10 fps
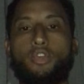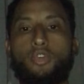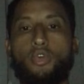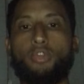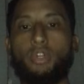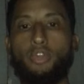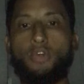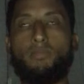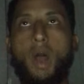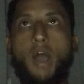your
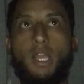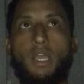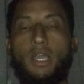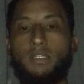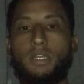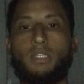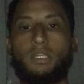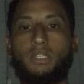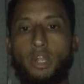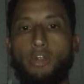your body is going to
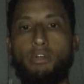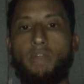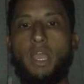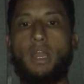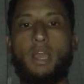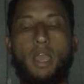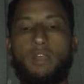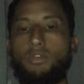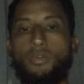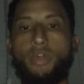deteriorate
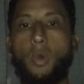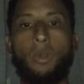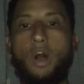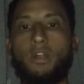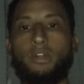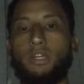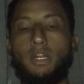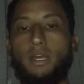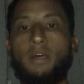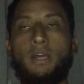and you're no longer going
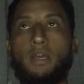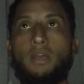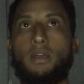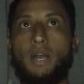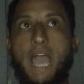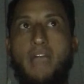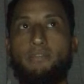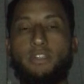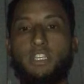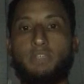to have
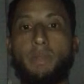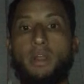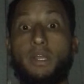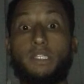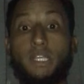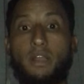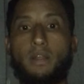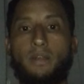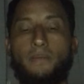this experience here